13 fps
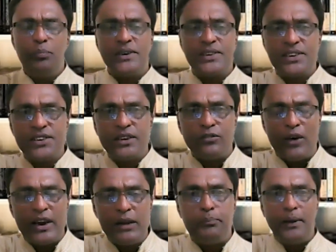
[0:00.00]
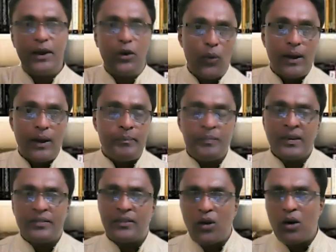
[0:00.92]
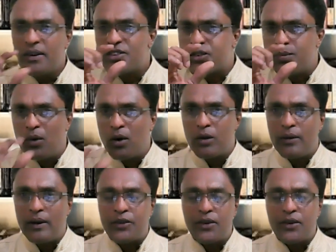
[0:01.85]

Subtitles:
business in very big way, not in small way.